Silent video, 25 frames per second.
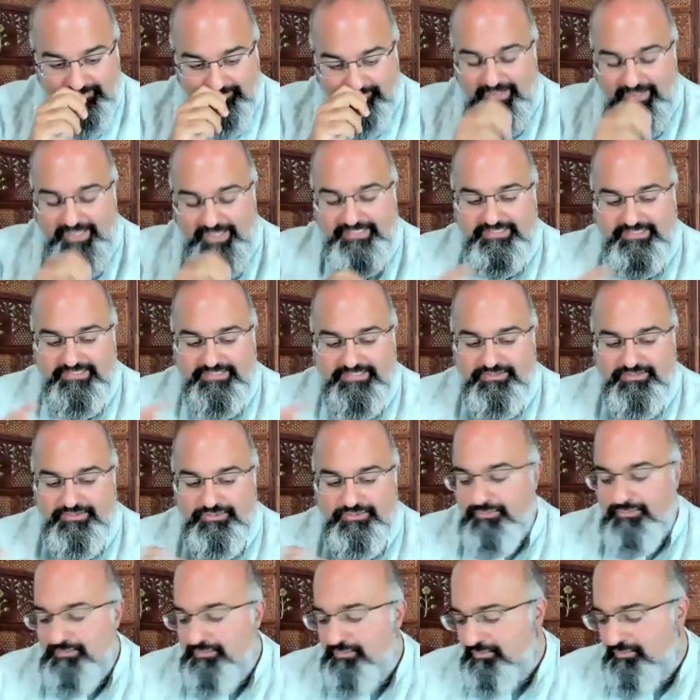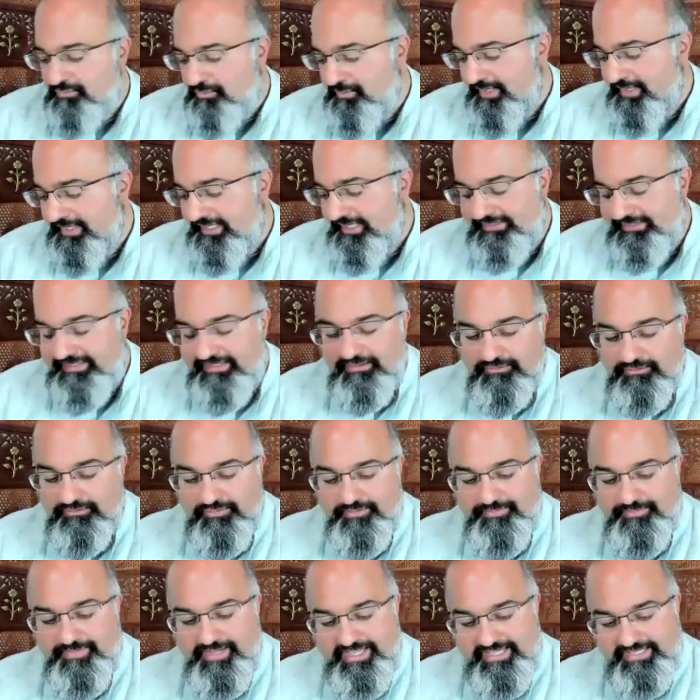by just two quick little
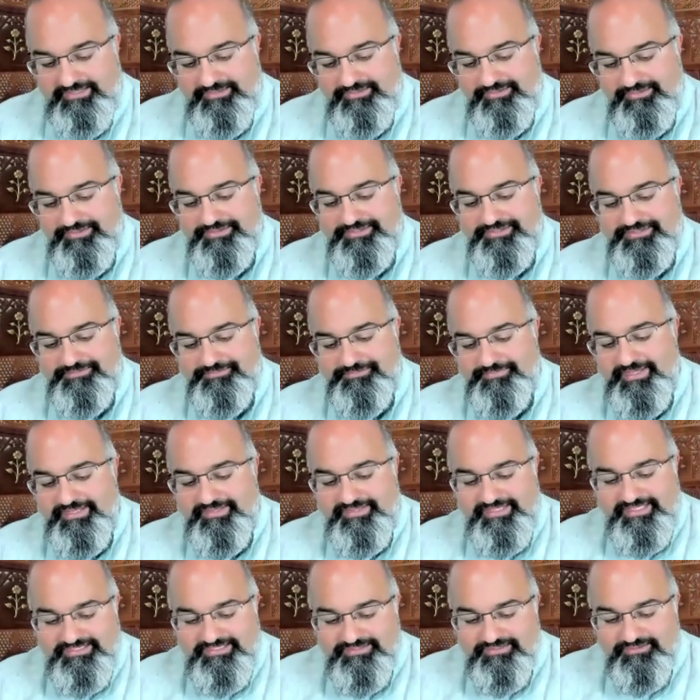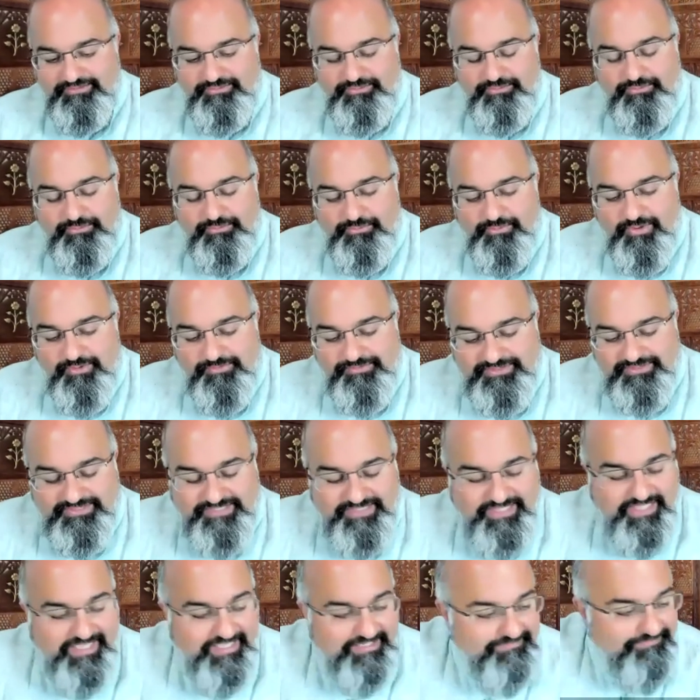reminders. And these are two quotes
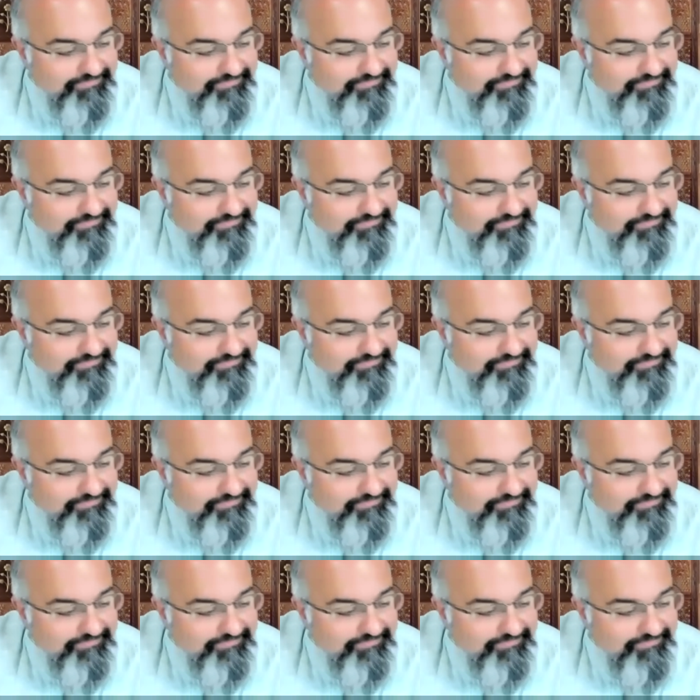that